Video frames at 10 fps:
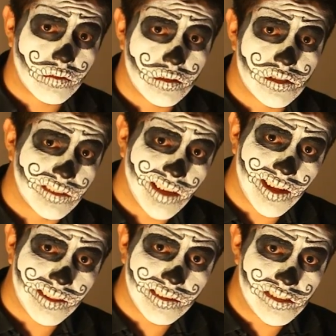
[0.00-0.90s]
So
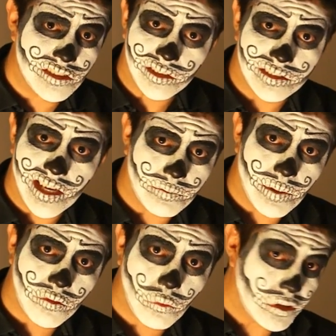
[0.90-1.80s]
death is not that
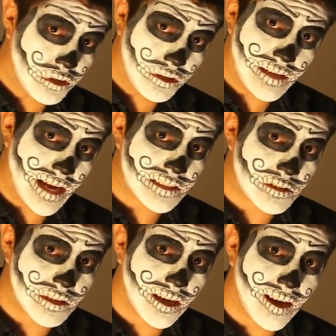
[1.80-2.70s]
bad when you're next
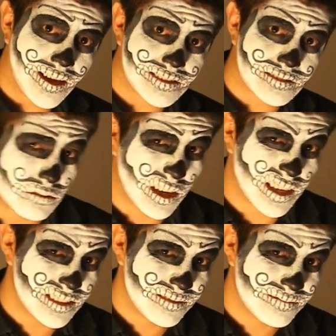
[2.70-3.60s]
to the gods, right?